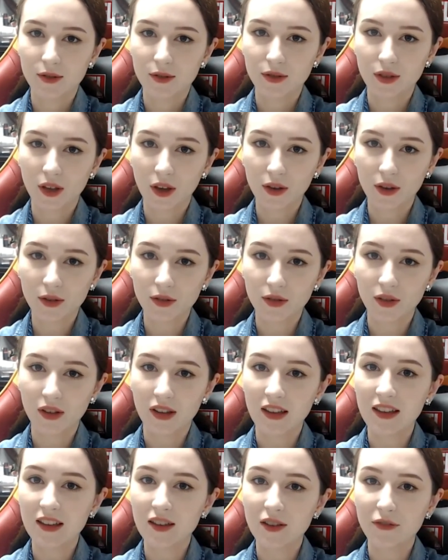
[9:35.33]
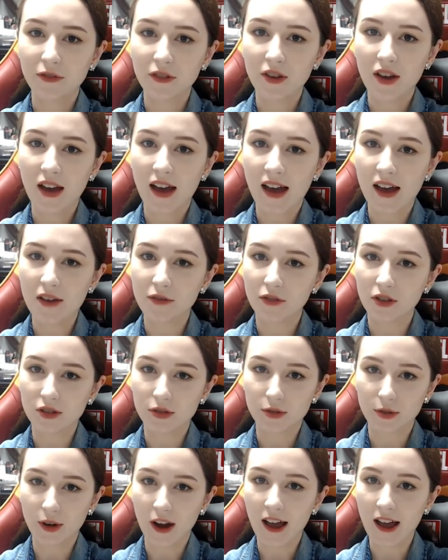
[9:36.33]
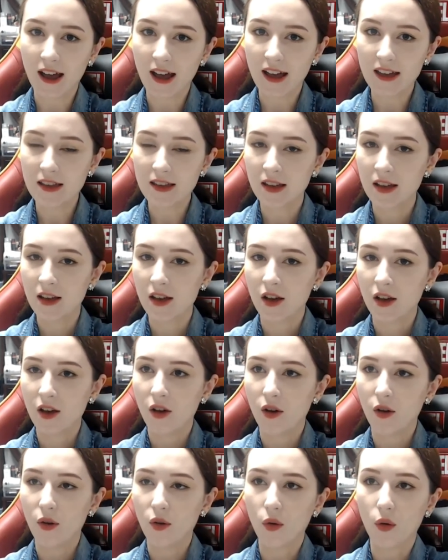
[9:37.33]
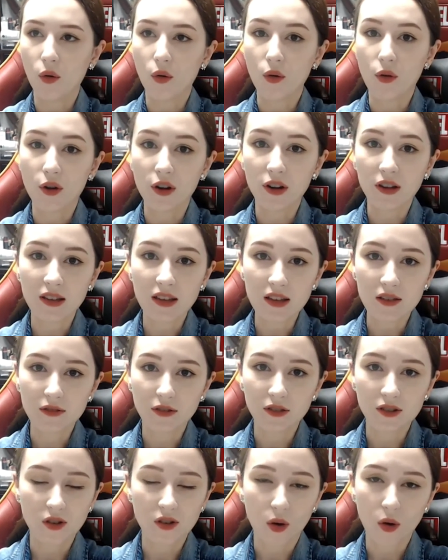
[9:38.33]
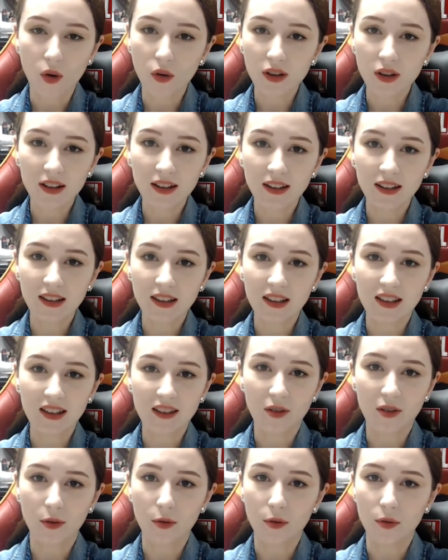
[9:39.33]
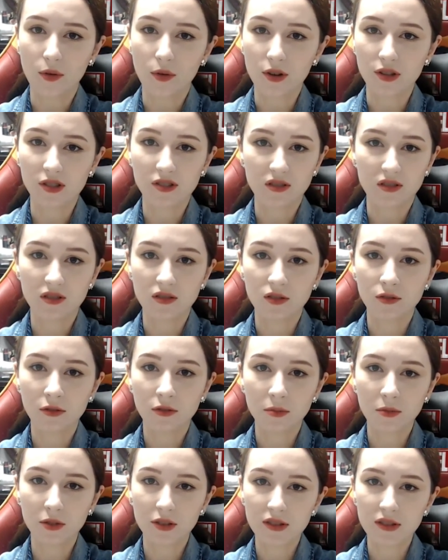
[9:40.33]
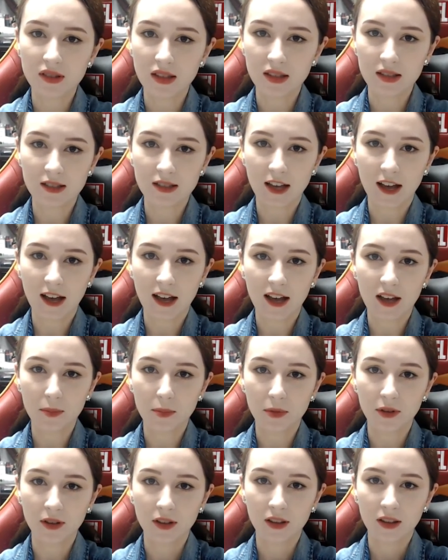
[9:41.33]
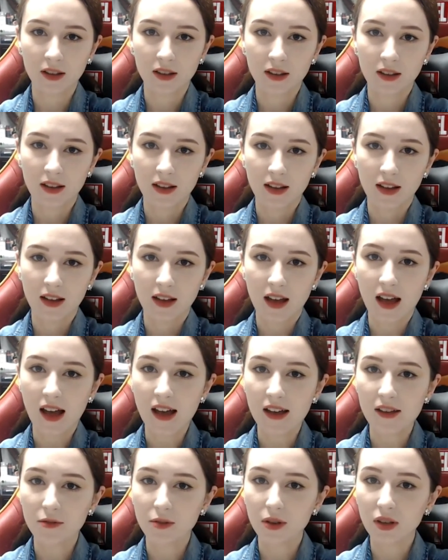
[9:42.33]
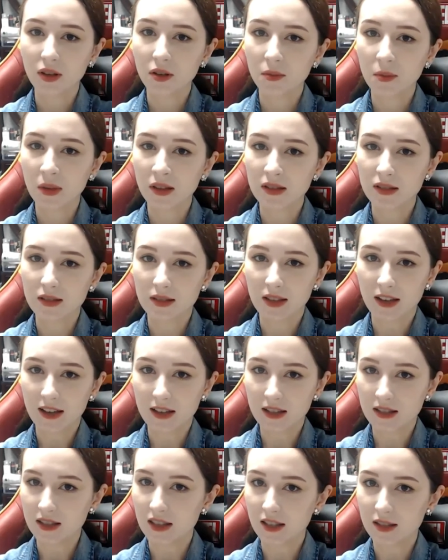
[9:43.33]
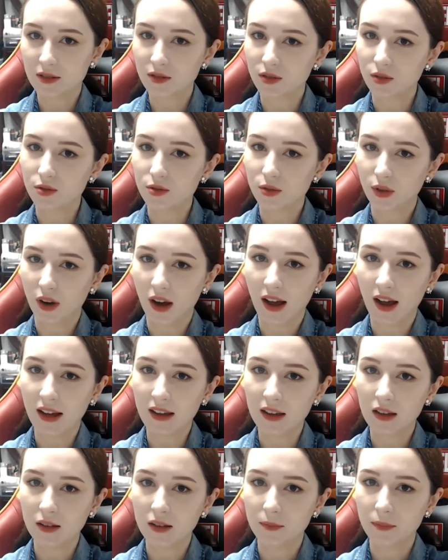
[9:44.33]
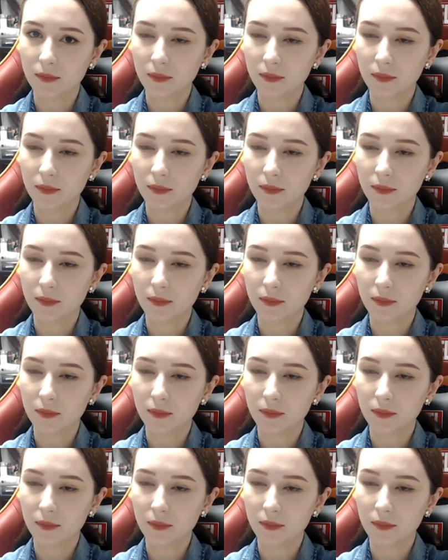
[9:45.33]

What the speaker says: So if you have a dry or even oily or just normal skin type, I recommend this essence to try.